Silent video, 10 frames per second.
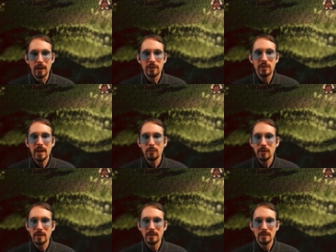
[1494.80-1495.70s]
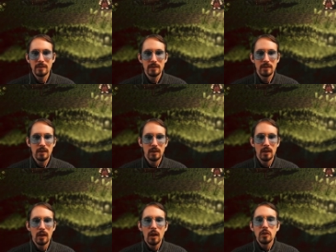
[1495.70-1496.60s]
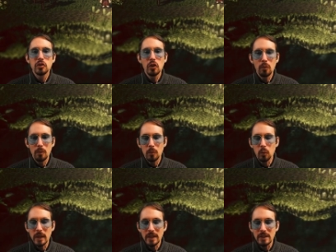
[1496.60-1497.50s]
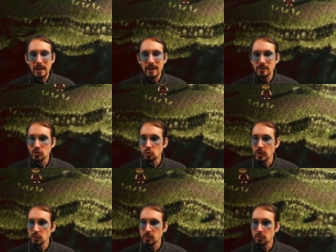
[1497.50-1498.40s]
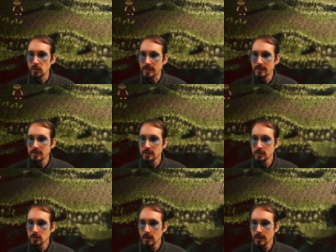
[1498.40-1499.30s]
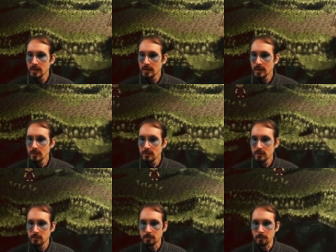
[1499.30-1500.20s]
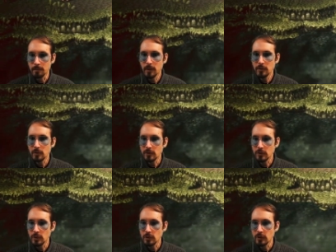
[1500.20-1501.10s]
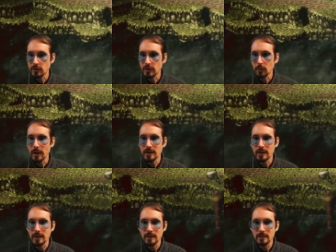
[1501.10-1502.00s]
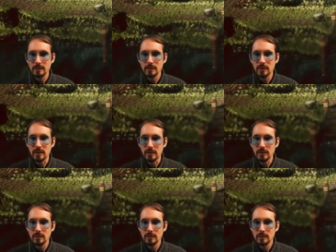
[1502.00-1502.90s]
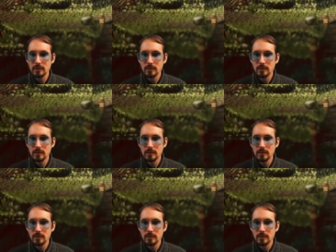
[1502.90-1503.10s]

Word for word: Nice chatting with you. So we can kind of switch between the two, I guess? Hmm. Also, there's a treasure chest there. Why did I not see this?